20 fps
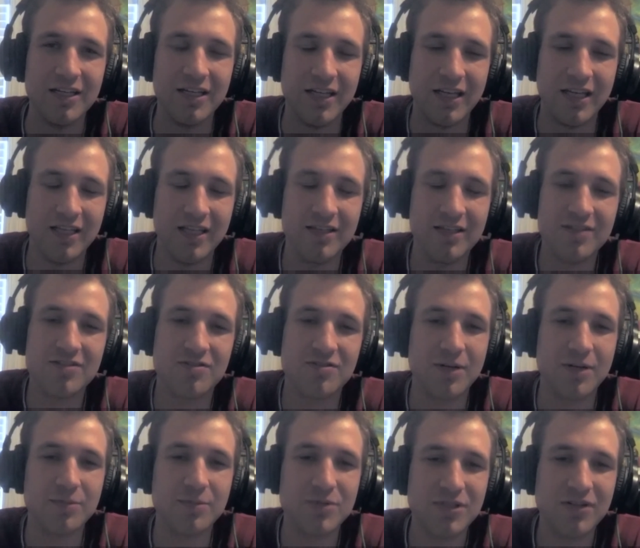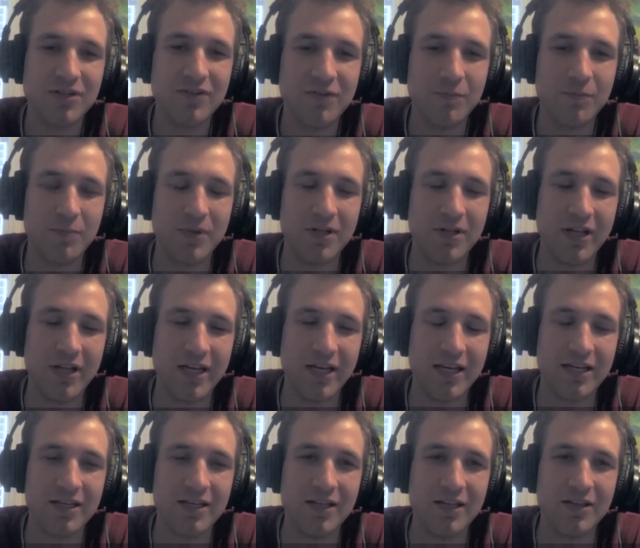in the scriptures, but
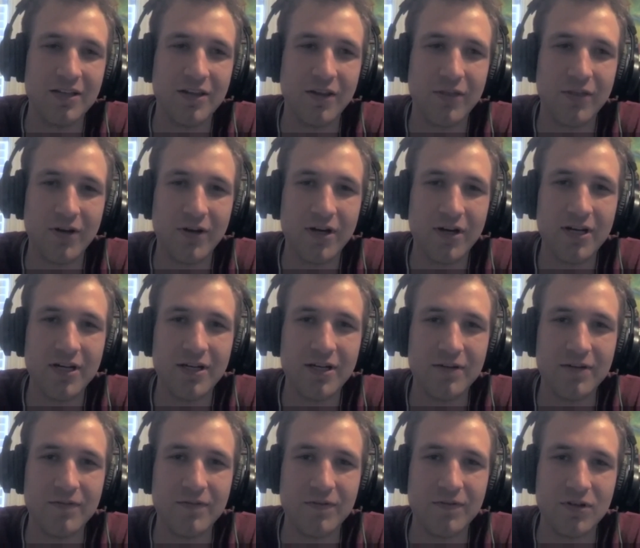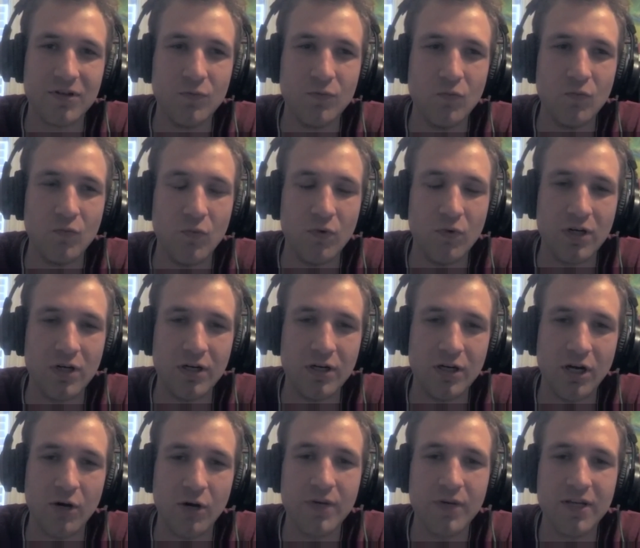the thought of
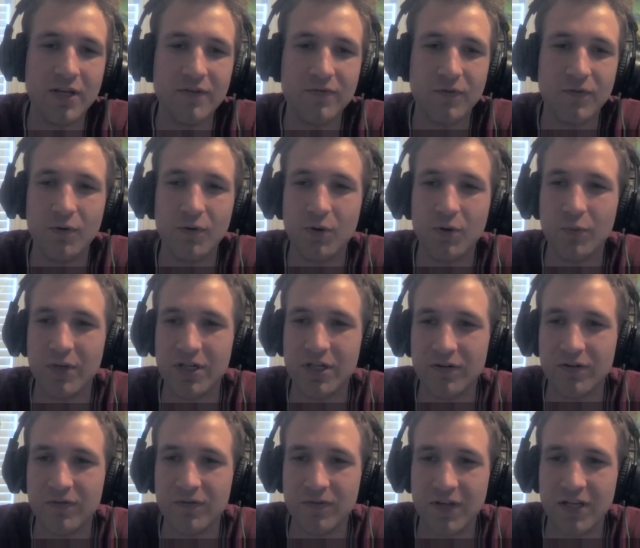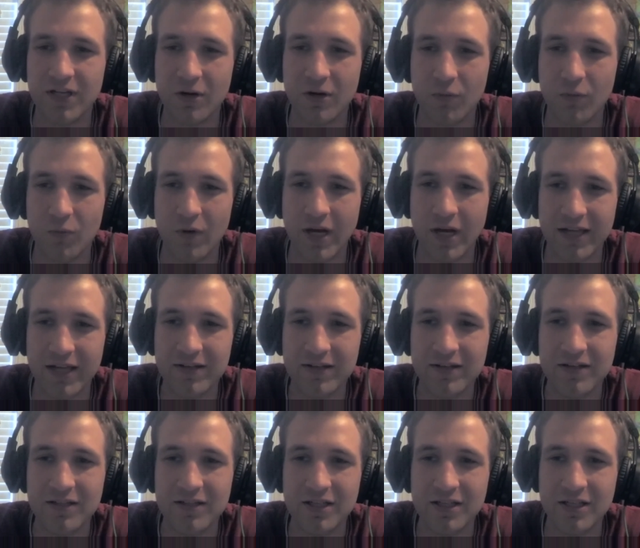going forward when your feet are wet.
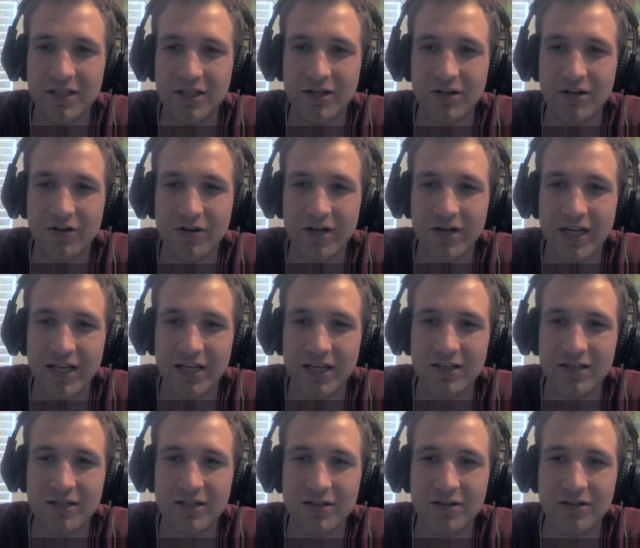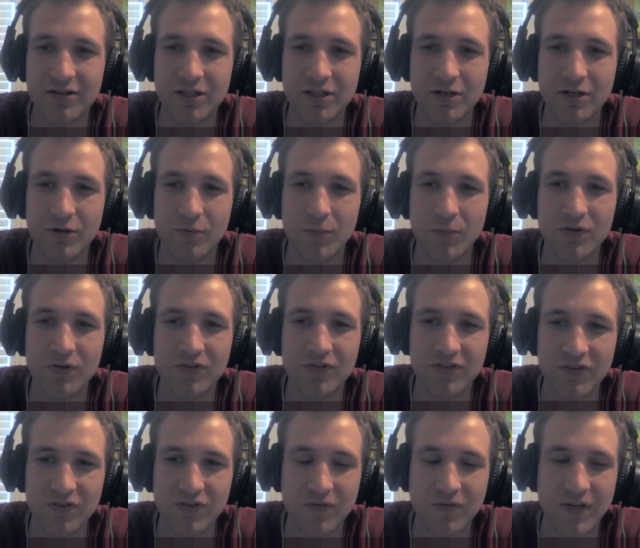
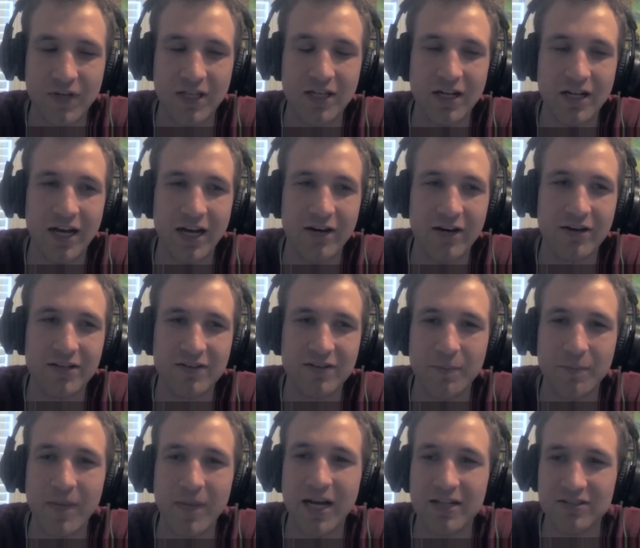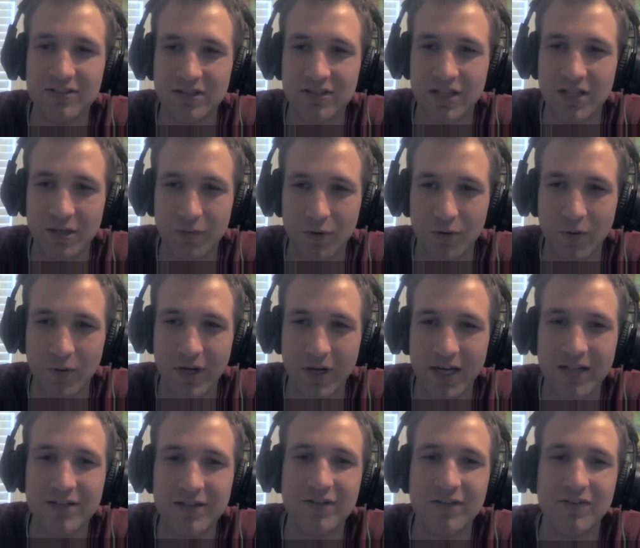Moses' feet, I like to imagine they were
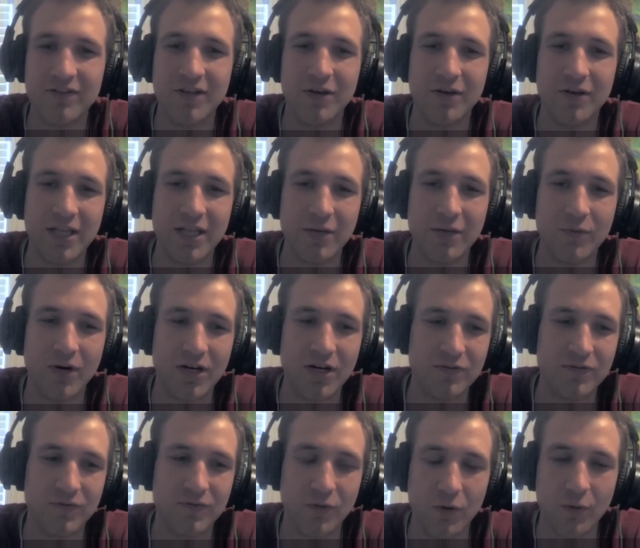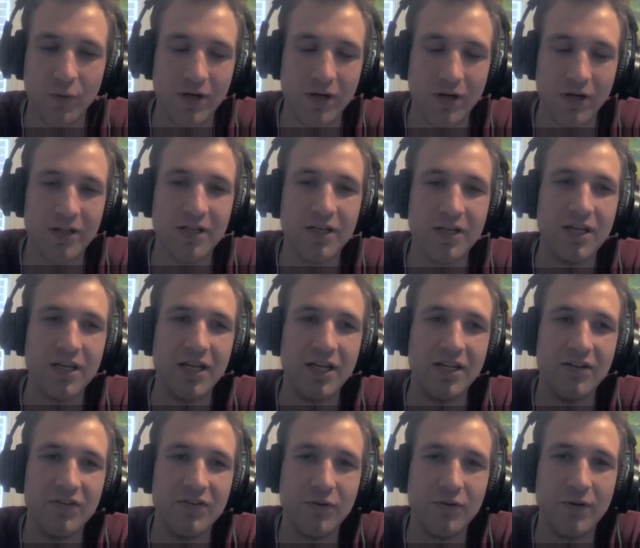wet because he walked forward
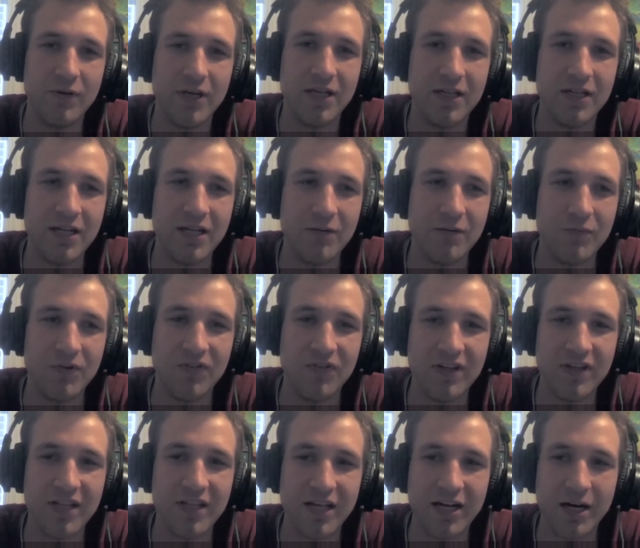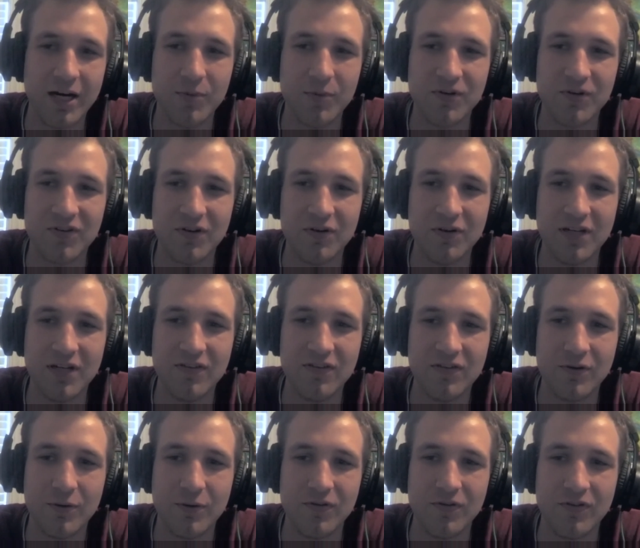into it and was in that opportunity.
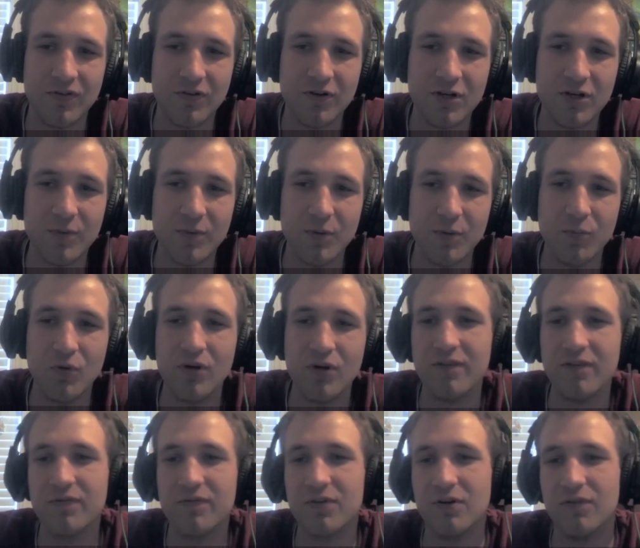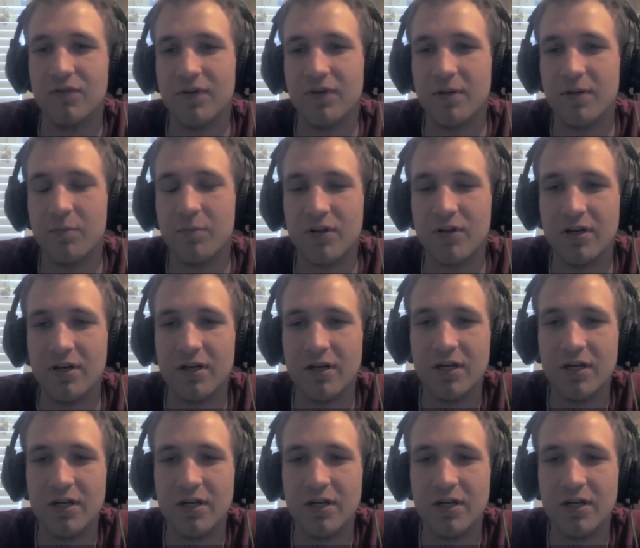So it was a little bit more difficult for him to